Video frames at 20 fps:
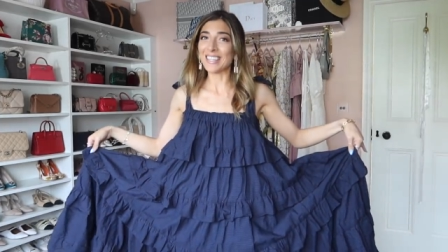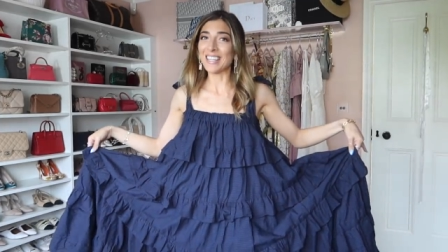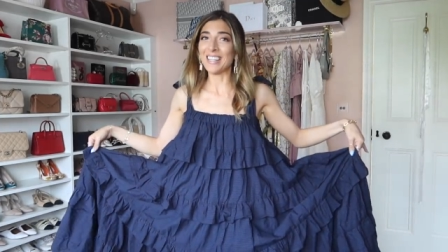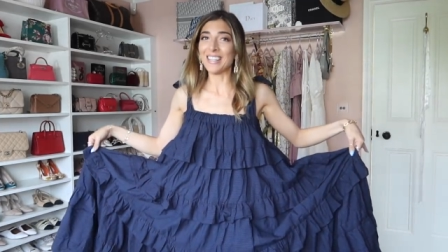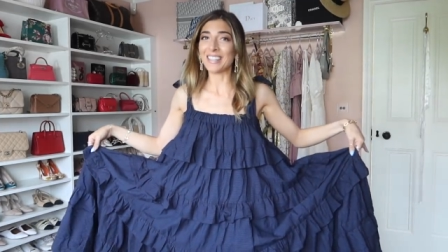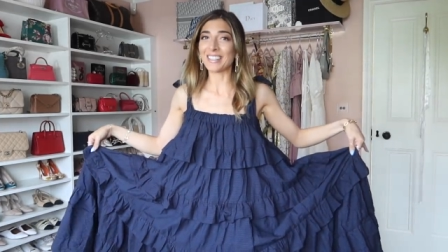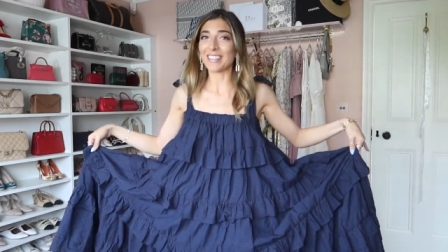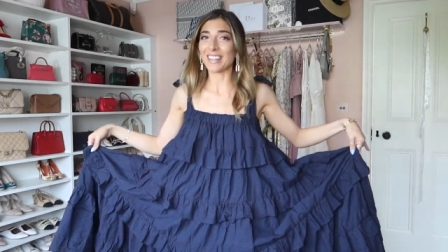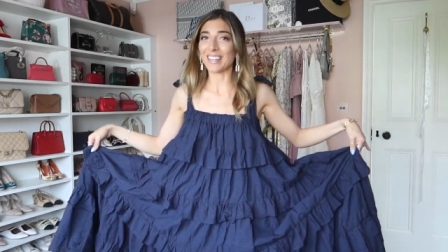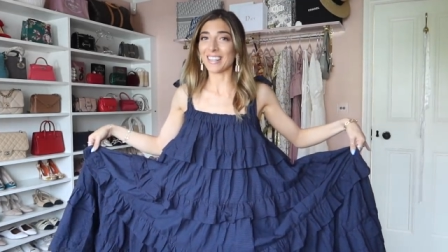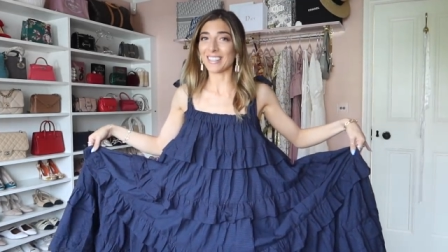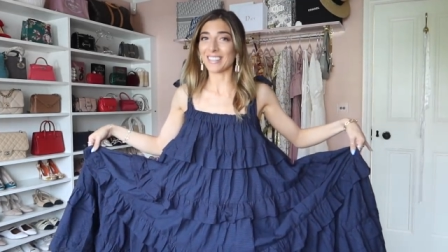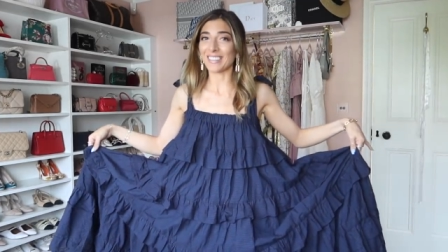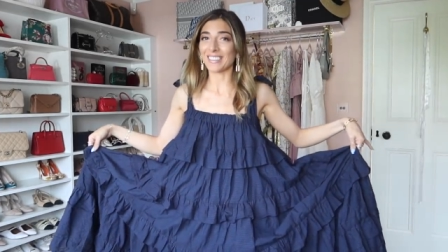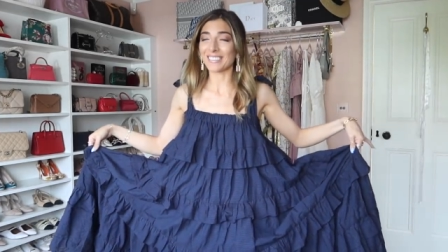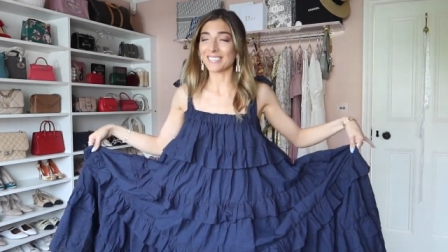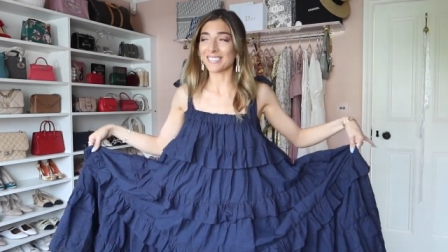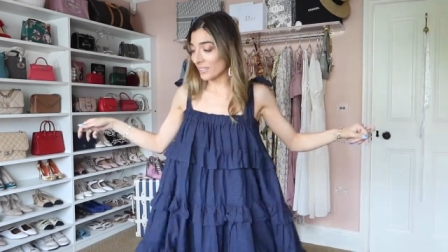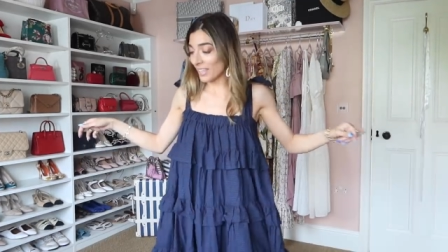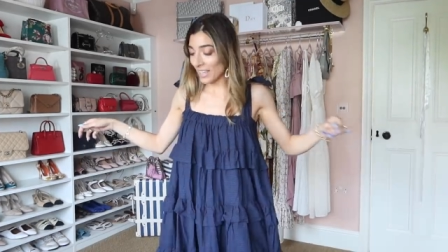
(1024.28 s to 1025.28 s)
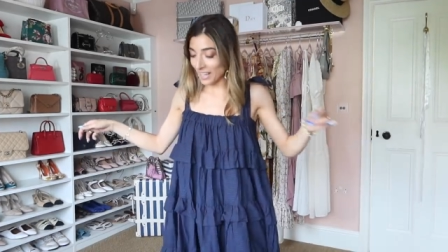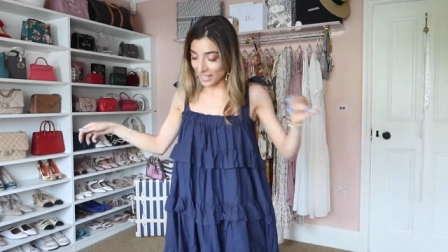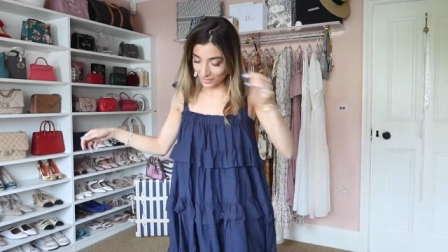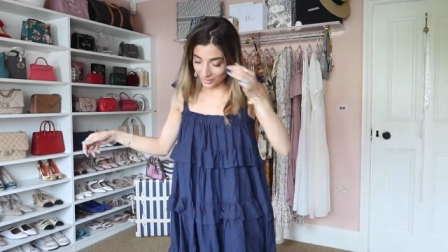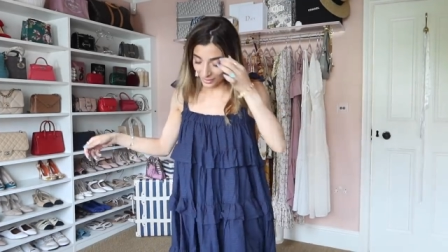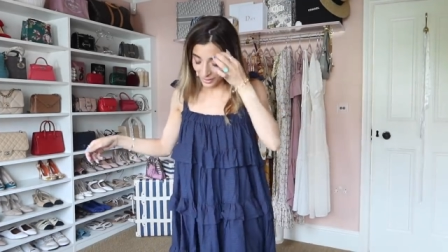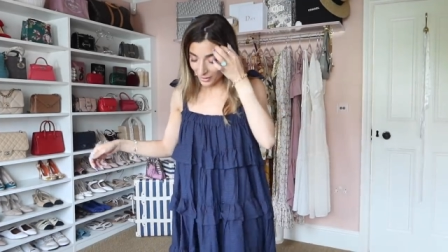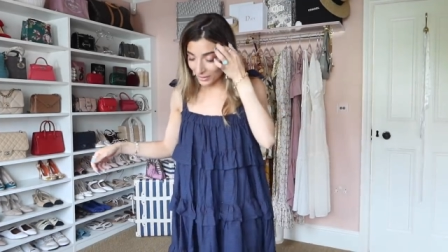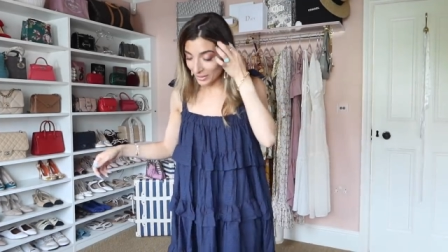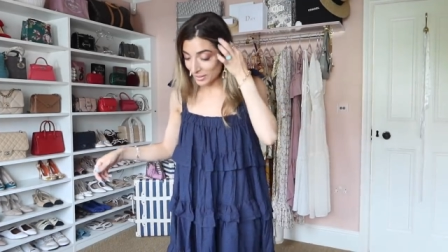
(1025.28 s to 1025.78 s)
I like a little
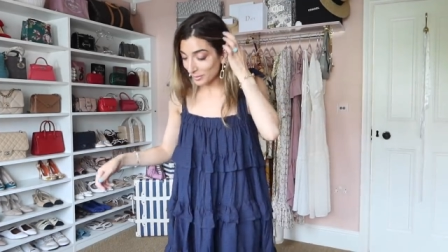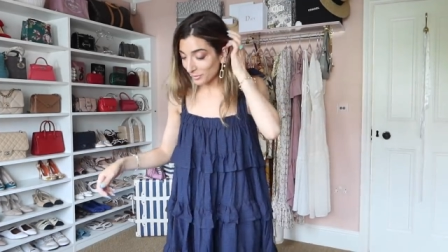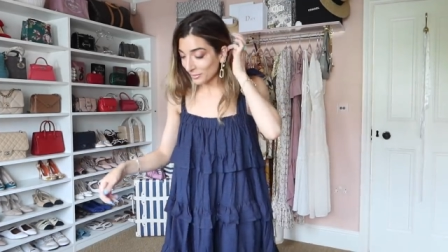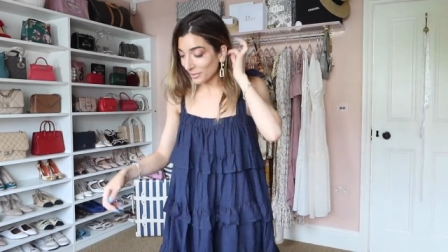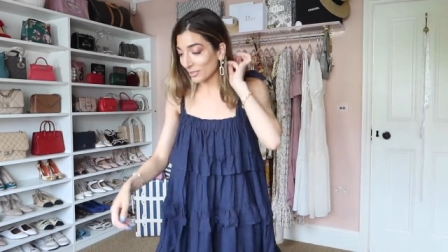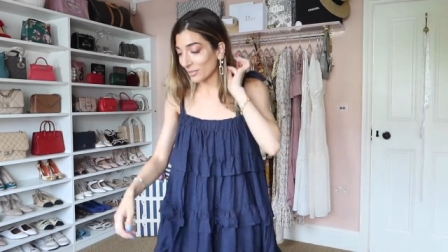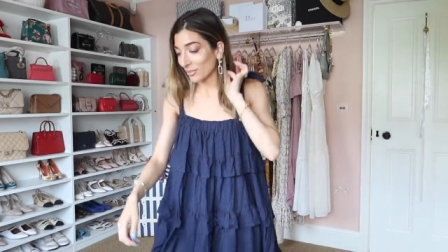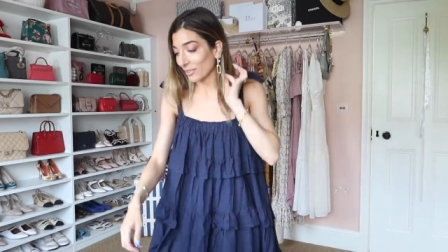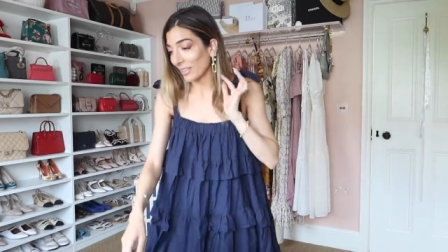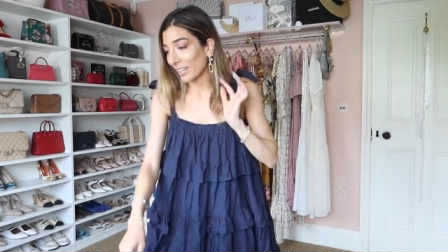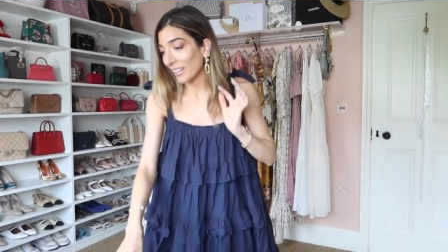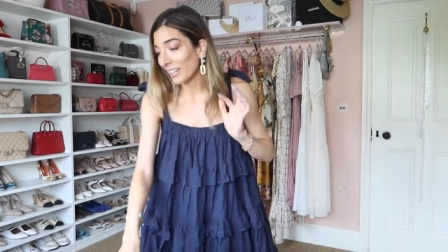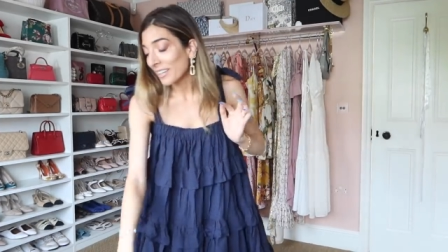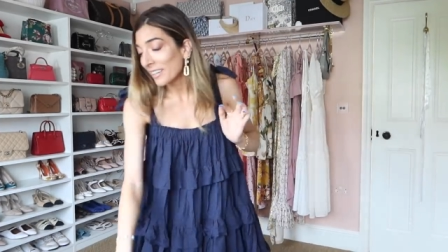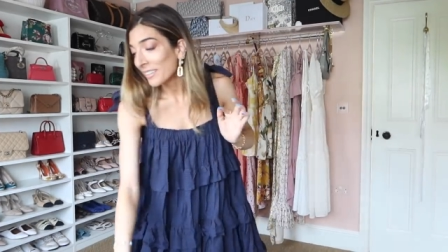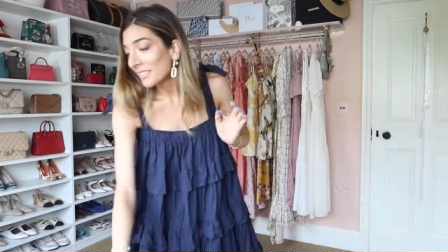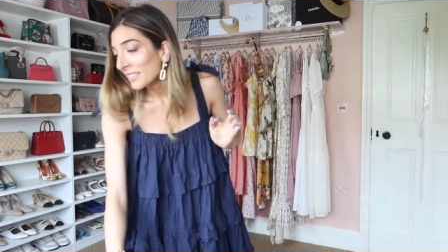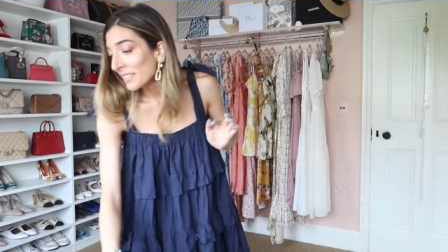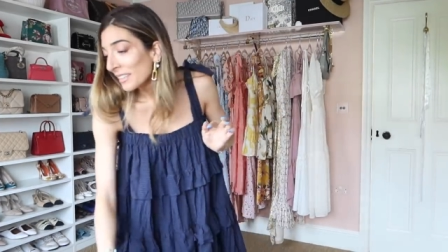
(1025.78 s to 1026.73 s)
navy Christmas tree.